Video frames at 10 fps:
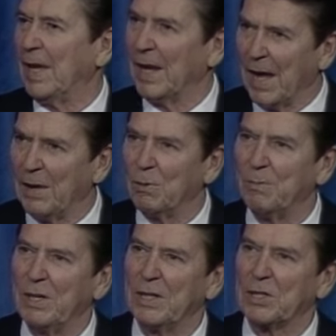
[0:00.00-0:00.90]
and I
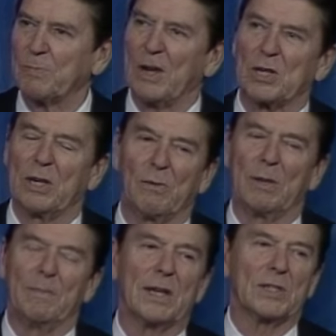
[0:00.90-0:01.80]
would be especially
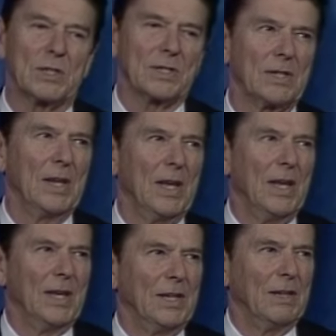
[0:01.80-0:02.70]
remiss
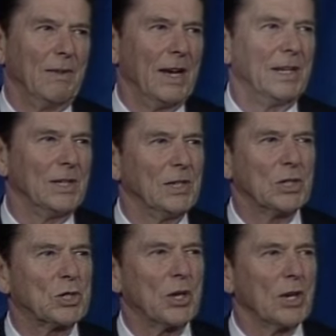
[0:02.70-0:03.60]
if I didn't
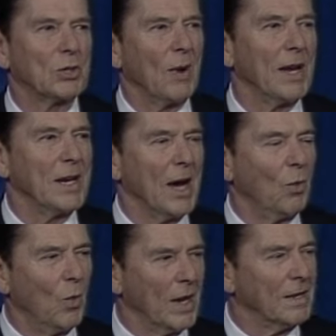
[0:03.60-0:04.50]
discharge right now
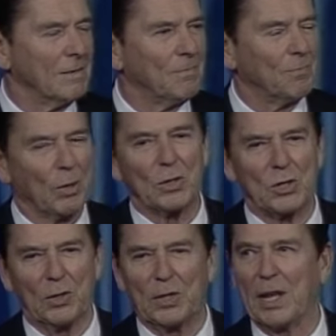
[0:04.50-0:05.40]
one
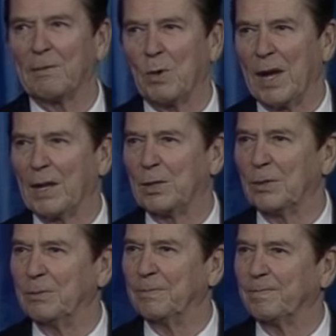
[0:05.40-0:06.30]
personal debt of gratitude.